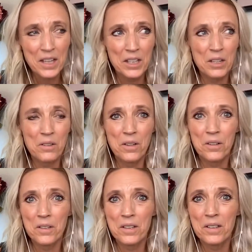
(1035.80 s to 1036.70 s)
you know, there are
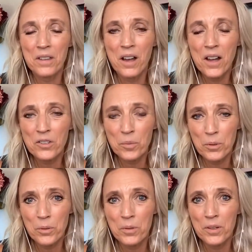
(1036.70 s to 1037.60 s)
the, the
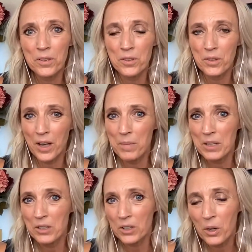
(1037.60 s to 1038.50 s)
entrepreneurs who come
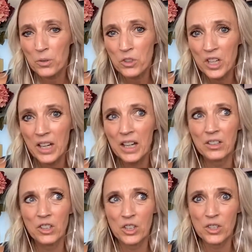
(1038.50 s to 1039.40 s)
into coaching and
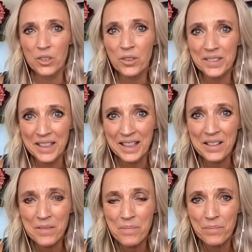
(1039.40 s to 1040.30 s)

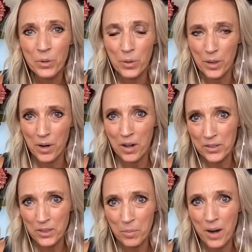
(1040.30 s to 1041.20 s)
consulting who are
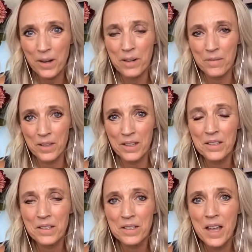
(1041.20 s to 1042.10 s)
also part of this,
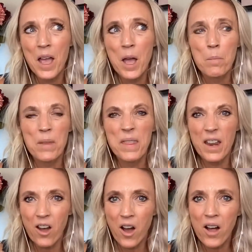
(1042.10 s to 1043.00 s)
but they
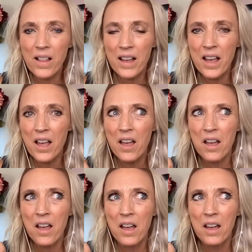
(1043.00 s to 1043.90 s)
all
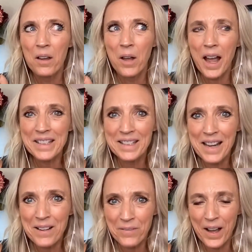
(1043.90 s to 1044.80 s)

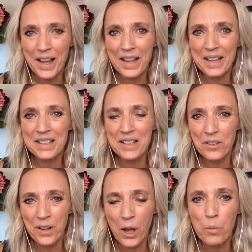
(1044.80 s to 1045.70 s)
identify as either
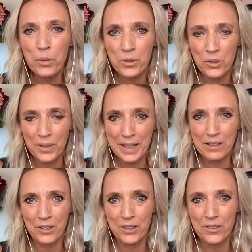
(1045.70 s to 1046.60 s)
helpers or
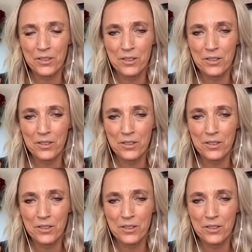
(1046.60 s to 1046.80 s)
healers